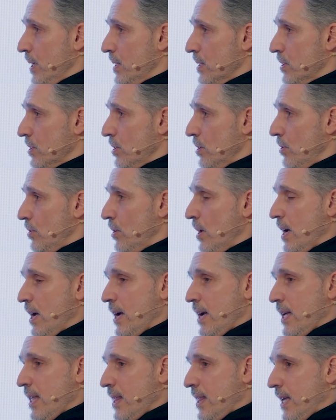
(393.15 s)
So
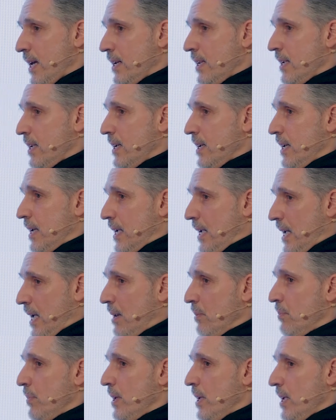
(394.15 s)
that
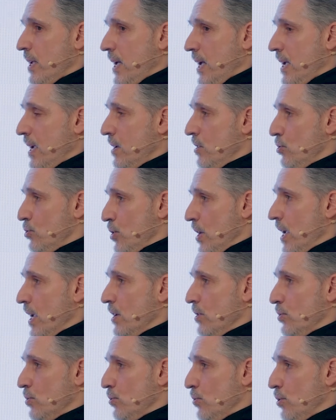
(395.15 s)
can be a
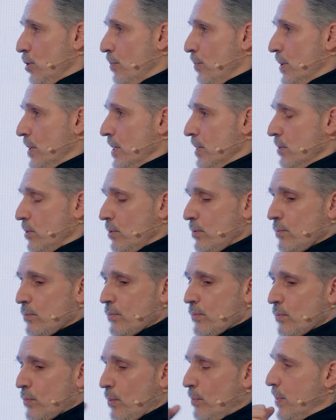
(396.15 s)
drain to
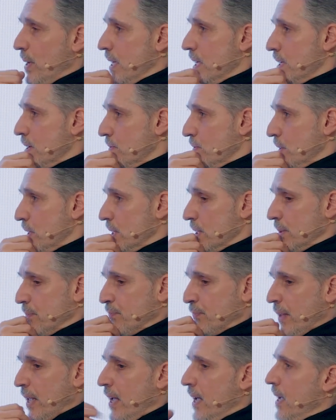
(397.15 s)
competitiveness.
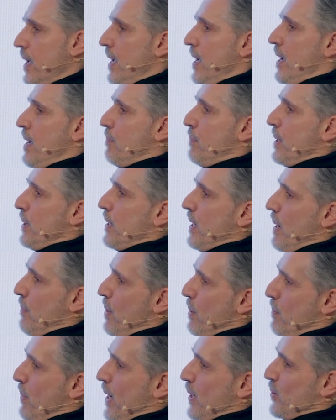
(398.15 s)
But
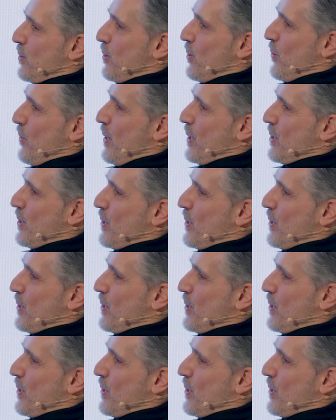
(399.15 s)
getting back to